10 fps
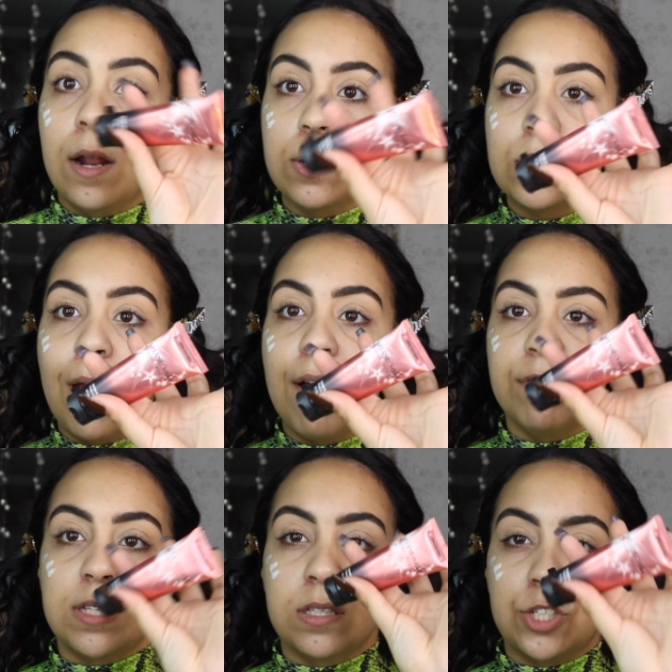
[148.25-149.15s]
And I also have
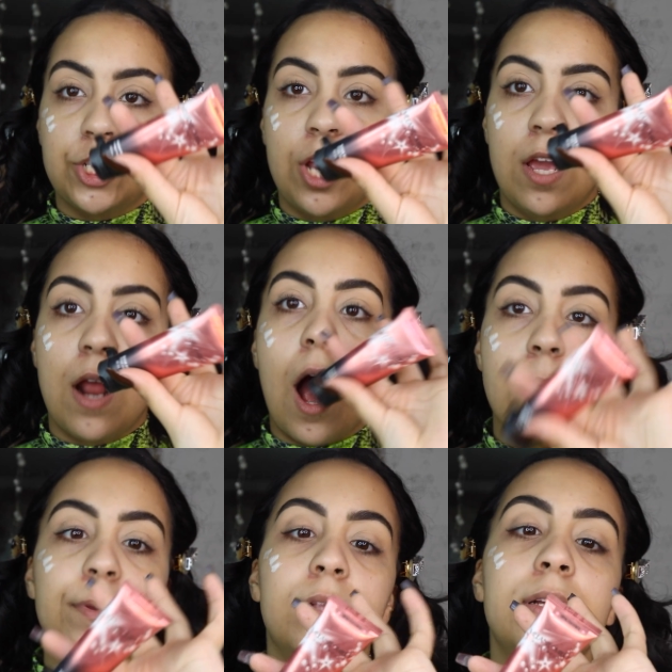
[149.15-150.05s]
this in the shade
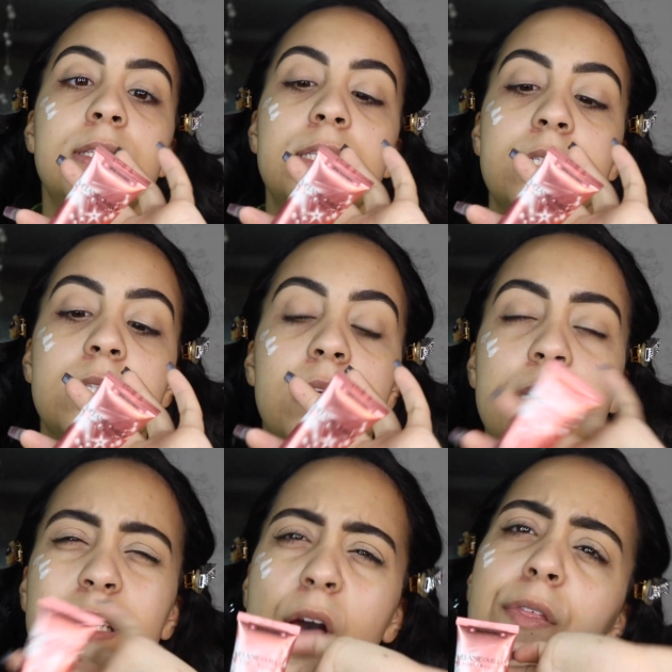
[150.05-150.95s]
Opulence. They
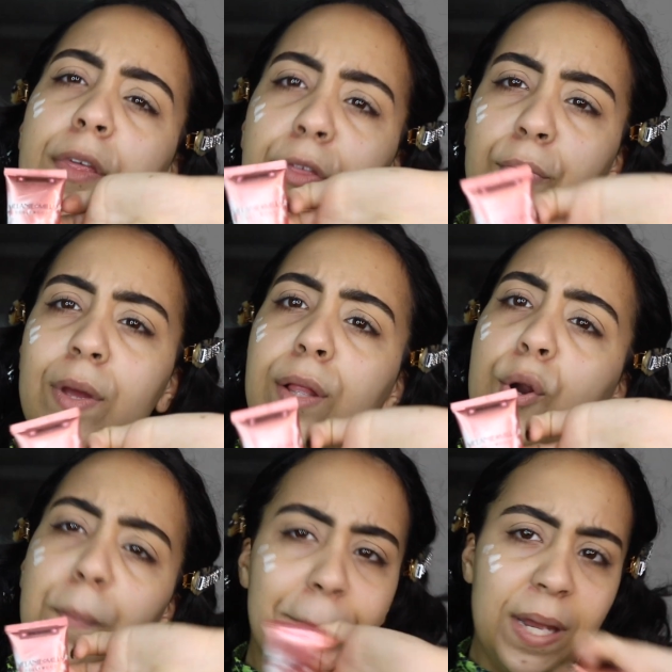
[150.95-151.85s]
sell the 3
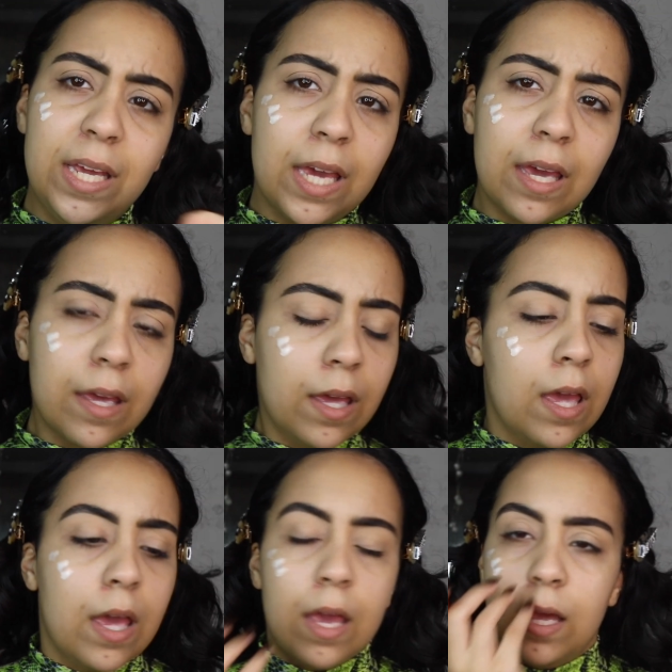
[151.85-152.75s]
little mini kit
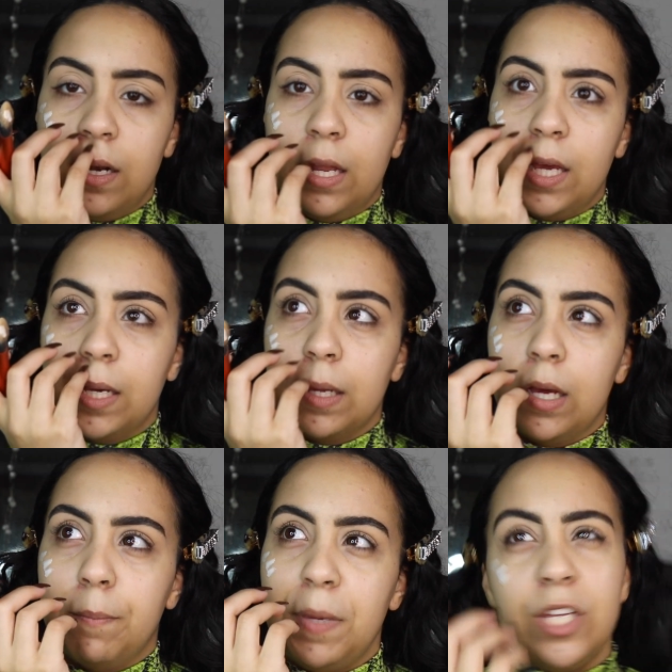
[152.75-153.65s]
in like
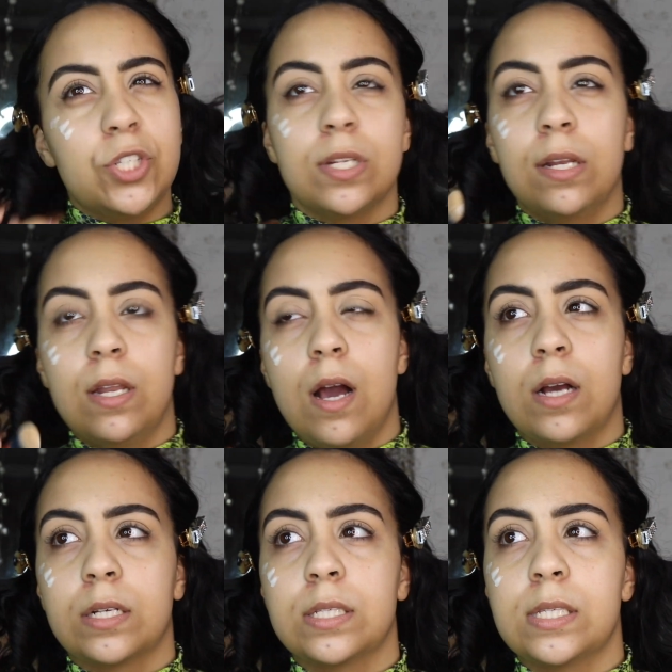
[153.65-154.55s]
Peach
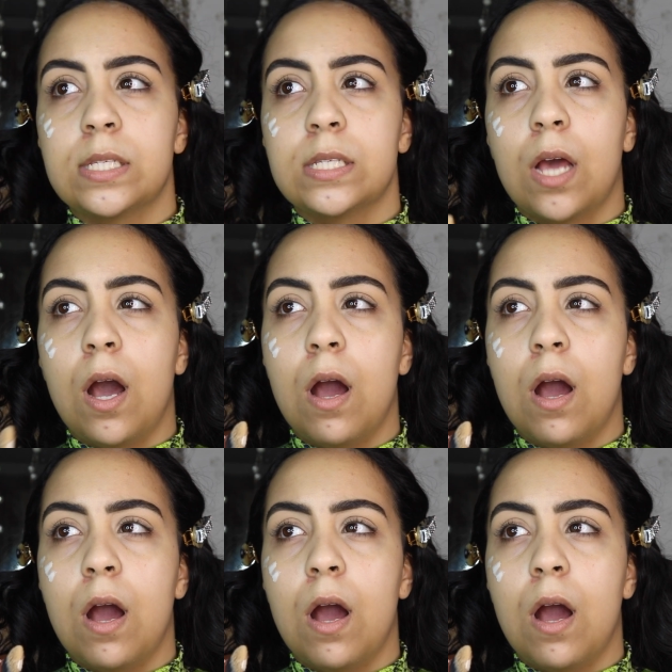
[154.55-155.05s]
Deluxe,